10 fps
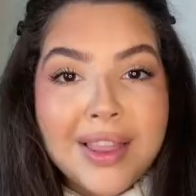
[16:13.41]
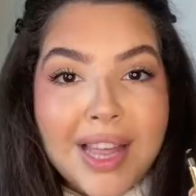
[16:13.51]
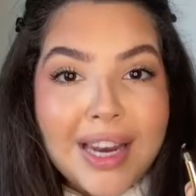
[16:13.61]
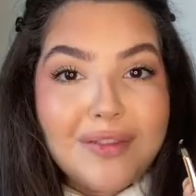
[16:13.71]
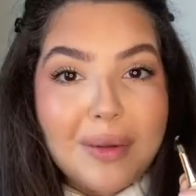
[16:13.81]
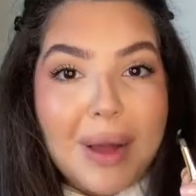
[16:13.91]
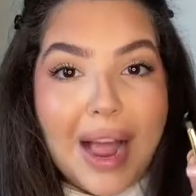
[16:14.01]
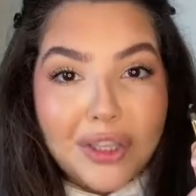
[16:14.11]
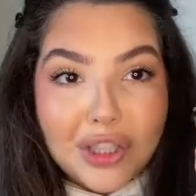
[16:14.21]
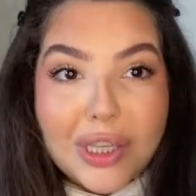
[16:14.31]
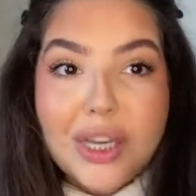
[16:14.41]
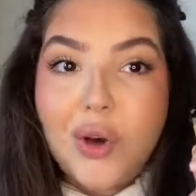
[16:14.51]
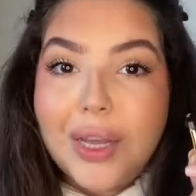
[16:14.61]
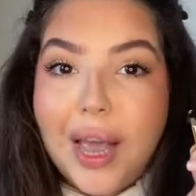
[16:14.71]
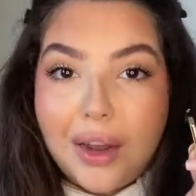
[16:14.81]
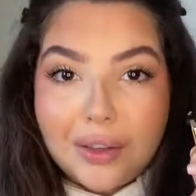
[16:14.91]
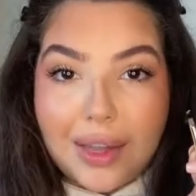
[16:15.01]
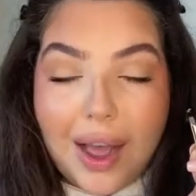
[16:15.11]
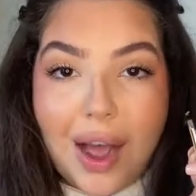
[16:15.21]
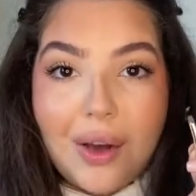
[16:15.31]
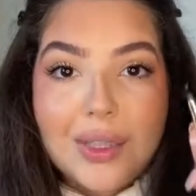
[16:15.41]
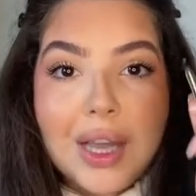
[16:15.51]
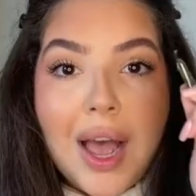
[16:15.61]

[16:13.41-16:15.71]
then if I'm actually going out of the house,